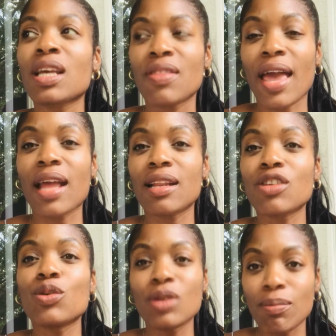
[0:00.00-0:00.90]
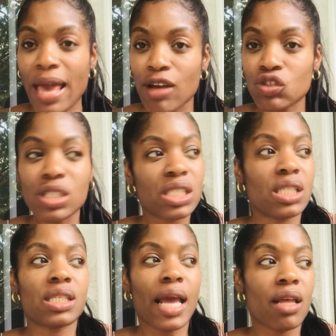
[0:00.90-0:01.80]
that you need boundaries.
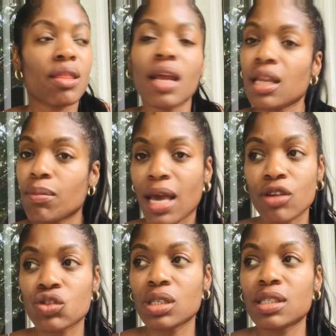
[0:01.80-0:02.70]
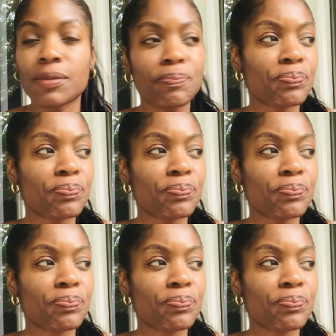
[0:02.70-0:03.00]
It's like they need boundaries.